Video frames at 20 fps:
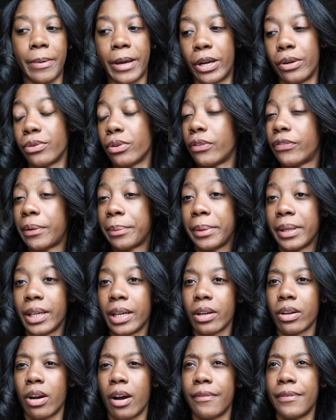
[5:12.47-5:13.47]
I don't know if I'm gonna
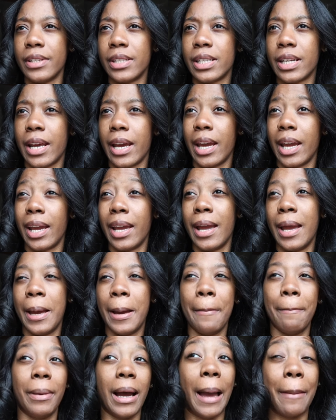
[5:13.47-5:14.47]
get coffee today,
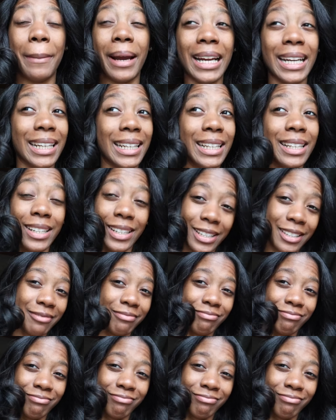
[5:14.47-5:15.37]
but I might need it.